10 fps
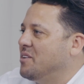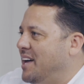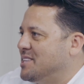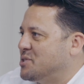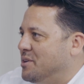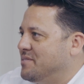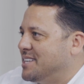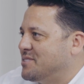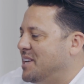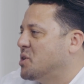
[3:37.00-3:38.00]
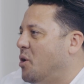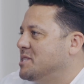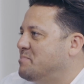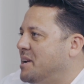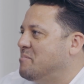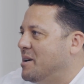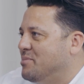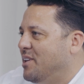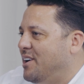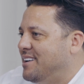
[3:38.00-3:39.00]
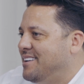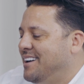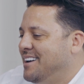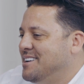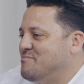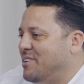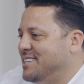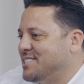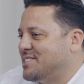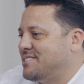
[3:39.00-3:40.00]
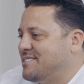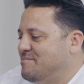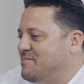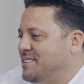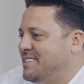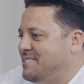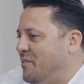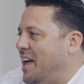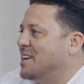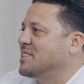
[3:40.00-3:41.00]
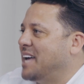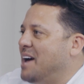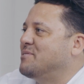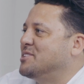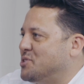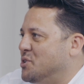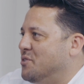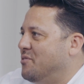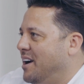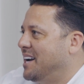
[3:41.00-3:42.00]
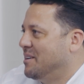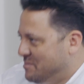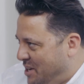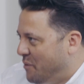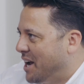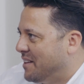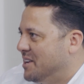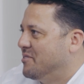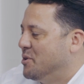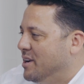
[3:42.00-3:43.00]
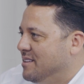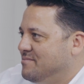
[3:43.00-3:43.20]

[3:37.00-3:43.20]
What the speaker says: of that sort of thing. So that's always been in my blood, but I just don't actually have to serve, right? Directly, if you will.